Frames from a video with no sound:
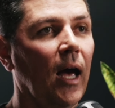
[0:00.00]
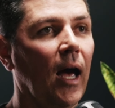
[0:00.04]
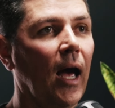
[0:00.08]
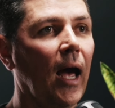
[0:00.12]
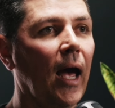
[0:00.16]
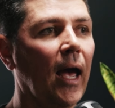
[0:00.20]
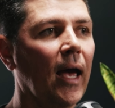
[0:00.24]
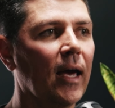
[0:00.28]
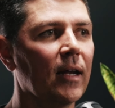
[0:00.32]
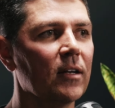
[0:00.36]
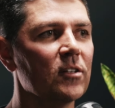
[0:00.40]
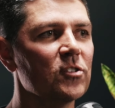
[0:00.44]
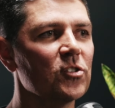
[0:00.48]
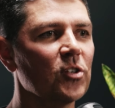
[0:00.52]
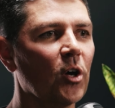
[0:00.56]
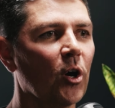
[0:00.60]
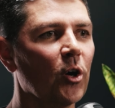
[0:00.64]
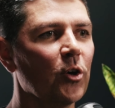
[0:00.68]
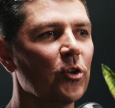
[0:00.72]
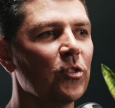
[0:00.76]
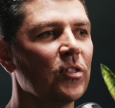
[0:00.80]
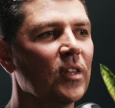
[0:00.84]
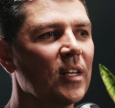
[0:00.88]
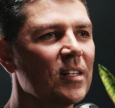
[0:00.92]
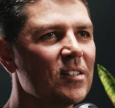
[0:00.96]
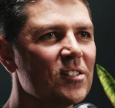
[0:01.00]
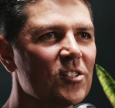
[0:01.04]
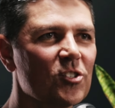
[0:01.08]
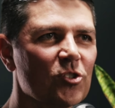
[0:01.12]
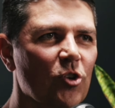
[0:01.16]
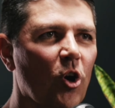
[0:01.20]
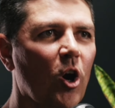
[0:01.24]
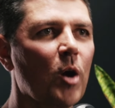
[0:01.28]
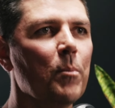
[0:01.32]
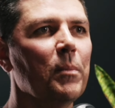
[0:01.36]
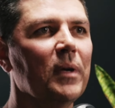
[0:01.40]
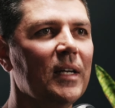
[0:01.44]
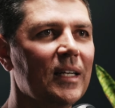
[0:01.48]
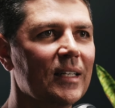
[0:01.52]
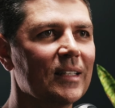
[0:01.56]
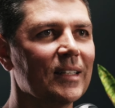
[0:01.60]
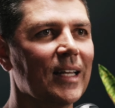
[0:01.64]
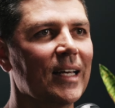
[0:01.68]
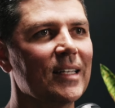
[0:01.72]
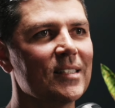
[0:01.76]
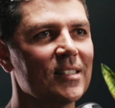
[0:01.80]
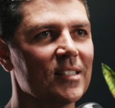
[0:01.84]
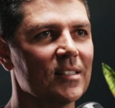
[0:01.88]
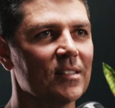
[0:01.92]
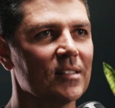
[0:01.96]
And so there's so many
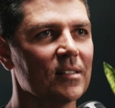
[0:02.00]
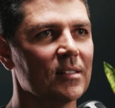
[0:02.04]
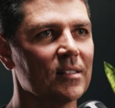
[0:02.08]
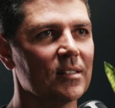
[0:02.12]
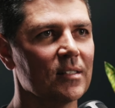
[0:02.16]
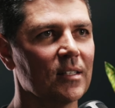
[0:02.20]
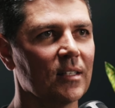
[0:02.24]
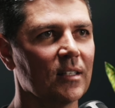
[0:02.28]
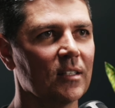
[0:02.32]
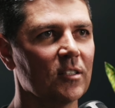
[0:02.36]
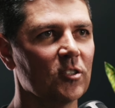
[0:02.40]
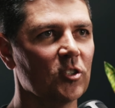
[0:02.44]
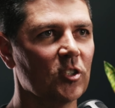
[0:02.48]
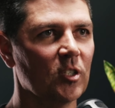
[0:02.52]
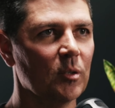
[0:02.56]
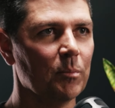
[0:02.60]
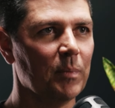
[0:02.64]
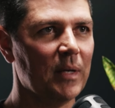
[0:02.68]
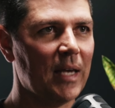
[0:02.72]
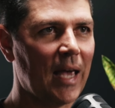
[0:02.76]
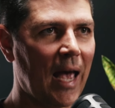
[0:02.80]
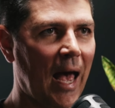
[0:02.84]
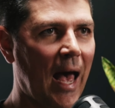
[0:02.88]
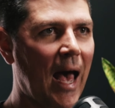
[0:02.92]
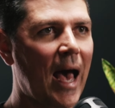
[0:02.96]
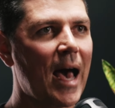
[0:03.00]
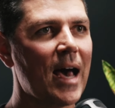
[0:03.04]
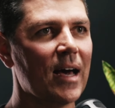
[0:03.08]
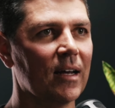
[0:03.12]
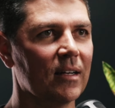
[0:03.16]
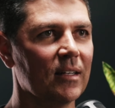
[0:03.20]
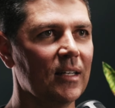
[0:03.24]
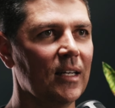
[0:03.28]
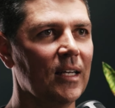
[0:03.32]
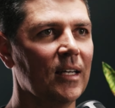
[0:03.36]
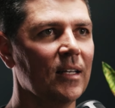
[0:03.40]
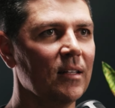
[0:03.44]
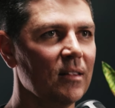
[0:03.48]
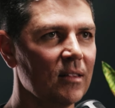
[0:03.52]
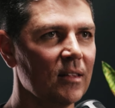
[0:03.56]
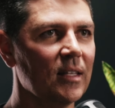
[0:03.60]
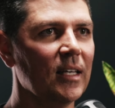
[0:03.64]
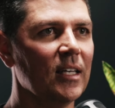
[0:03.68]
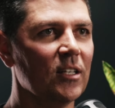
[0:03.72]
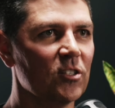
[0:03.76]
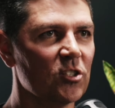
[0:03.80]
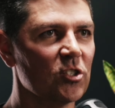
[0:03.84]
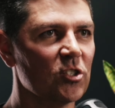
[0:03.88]
lessons to be had in these